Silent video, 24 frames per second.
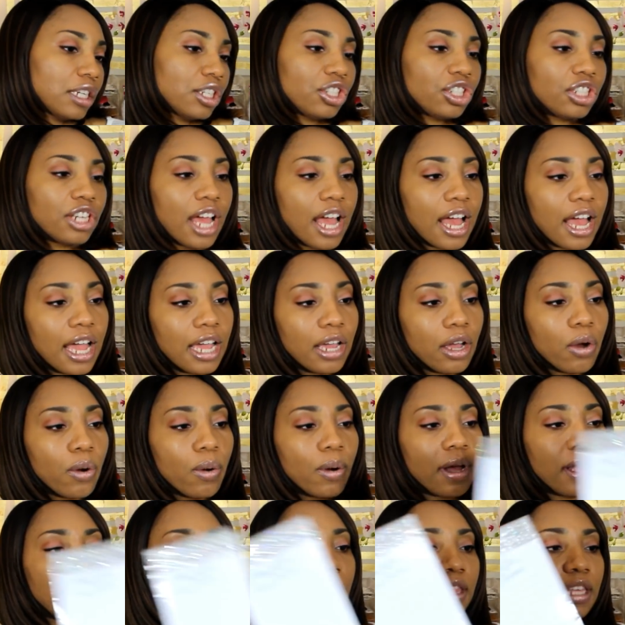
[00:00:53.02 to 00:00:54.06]
and shine
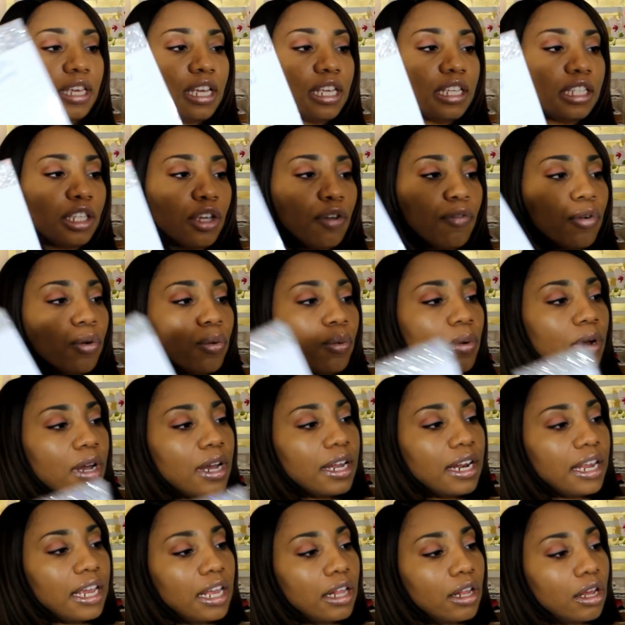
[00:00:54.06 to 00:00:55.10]
on the silver
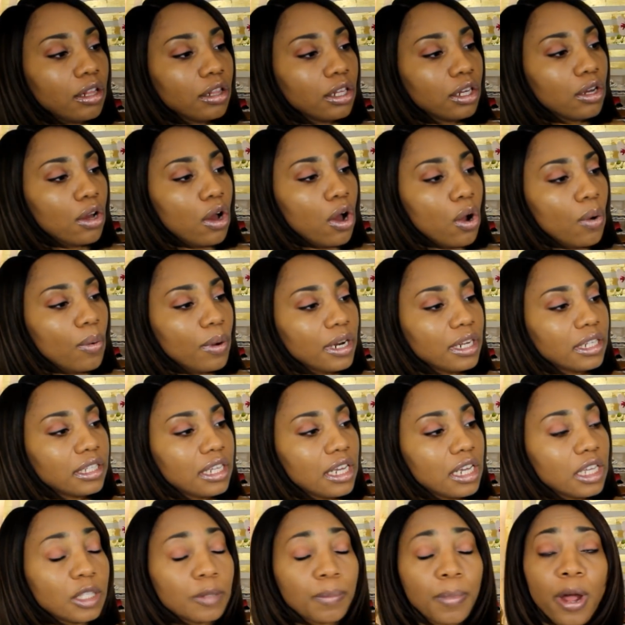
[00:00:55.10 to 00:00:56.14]
one, and on the gold one it
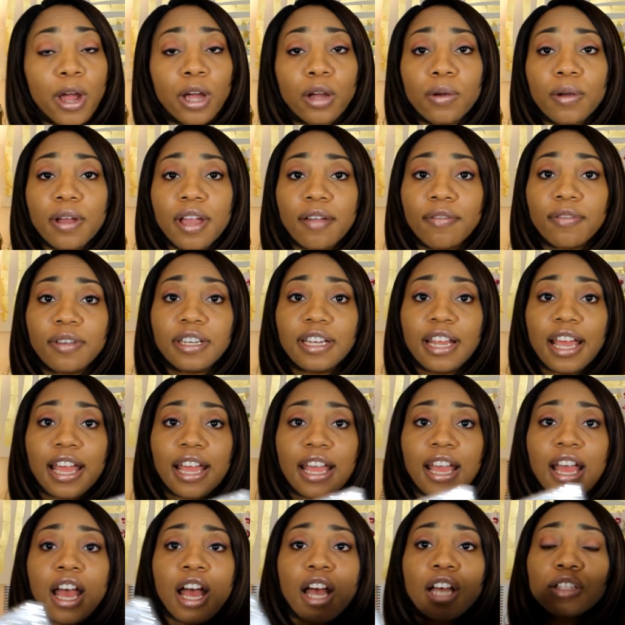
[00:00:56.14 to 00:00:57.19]
says sparkle every
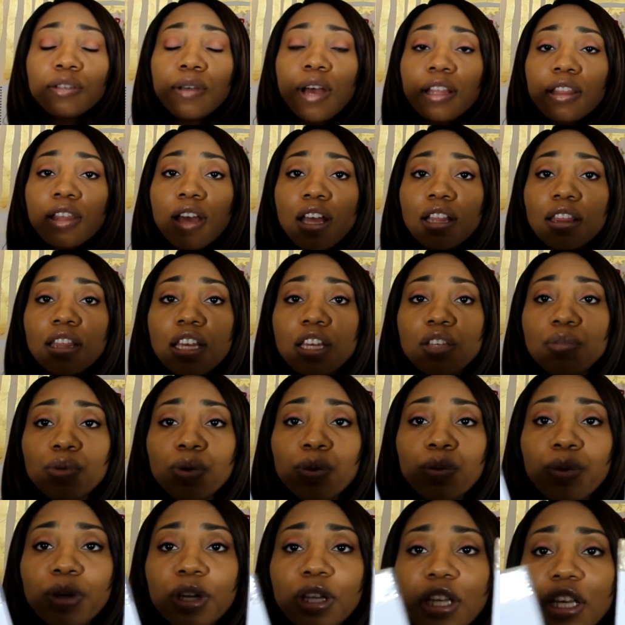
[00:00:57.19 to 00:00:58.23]
day. So I thought these
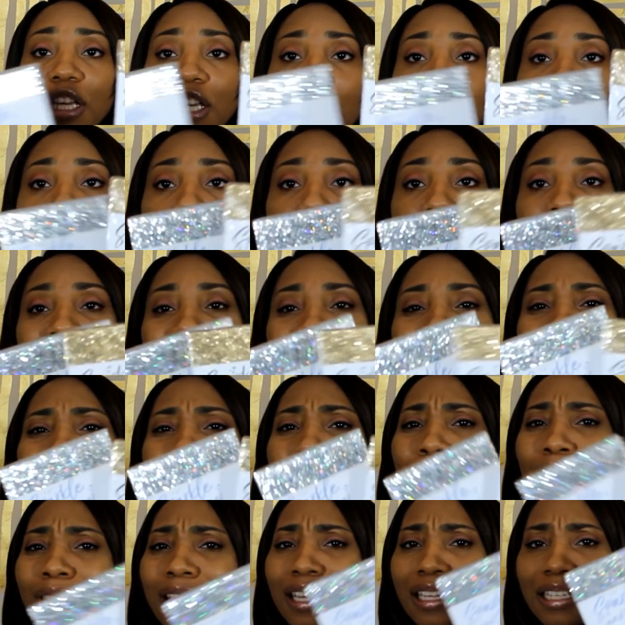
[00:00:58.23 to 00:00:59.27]
were really cute, and
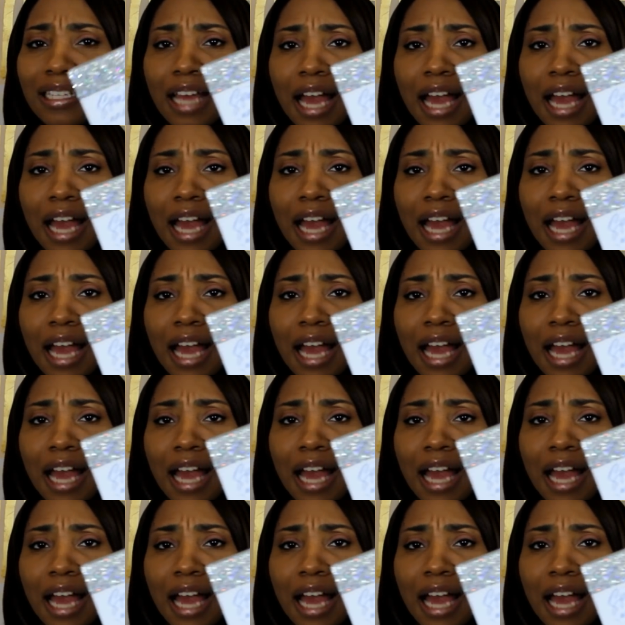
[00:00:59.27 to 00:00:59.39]
only